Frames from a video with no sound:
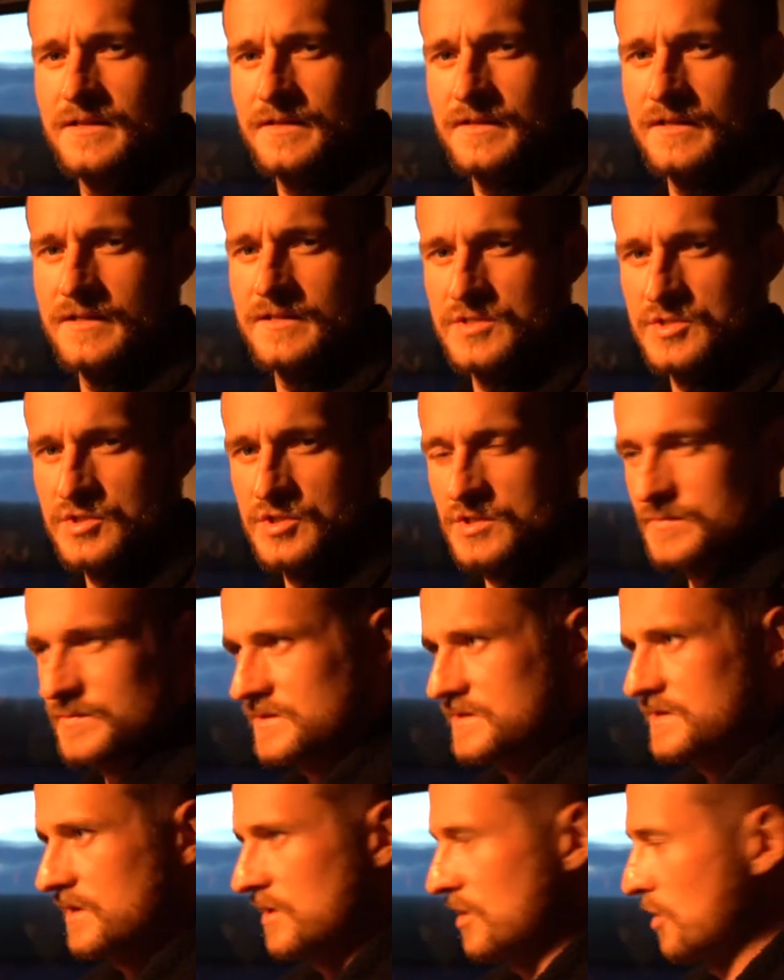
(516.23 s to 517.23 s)
I think it's just
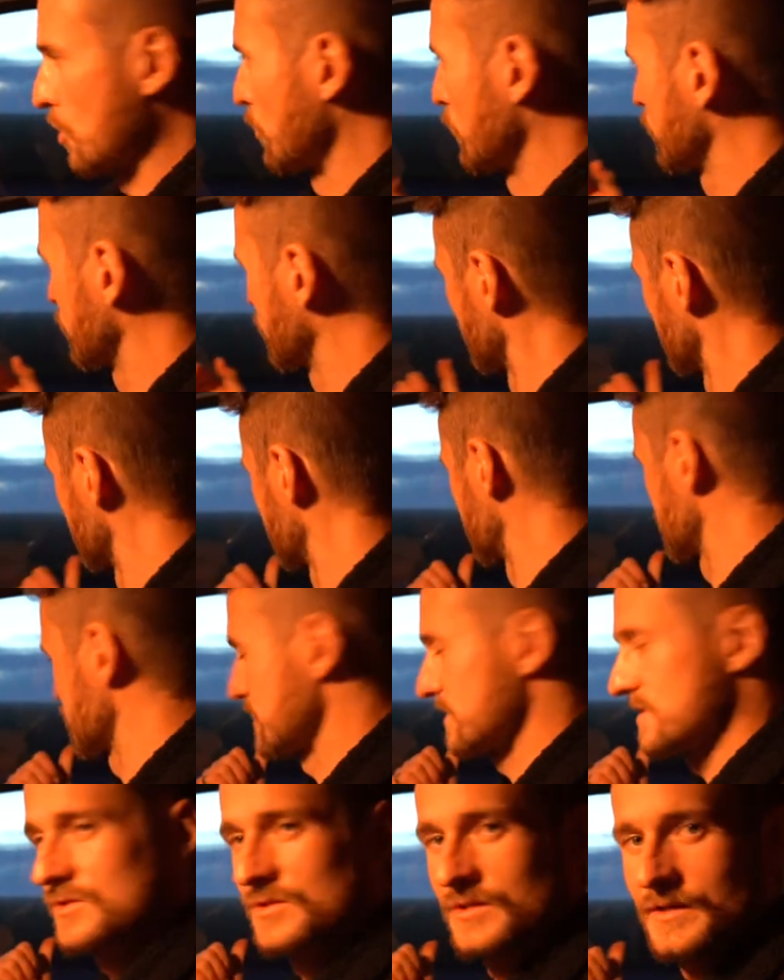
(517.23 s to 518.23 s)
beside the golf course. There's
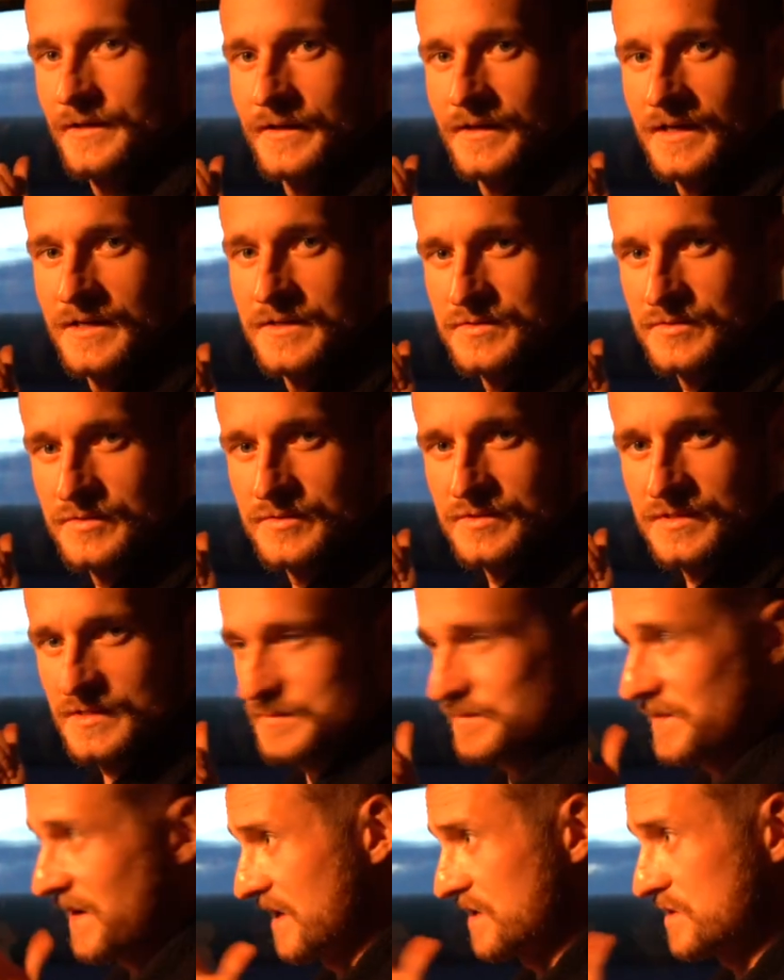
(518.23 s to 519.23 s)
literally a dude,
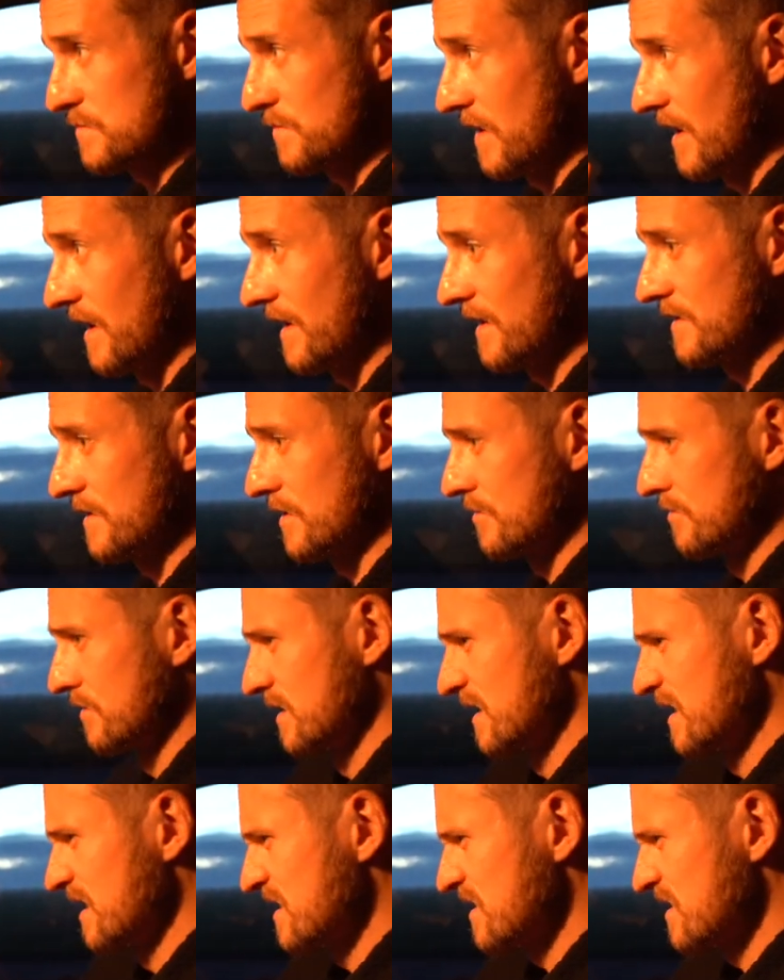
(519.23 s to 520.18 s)
it's pitch black now,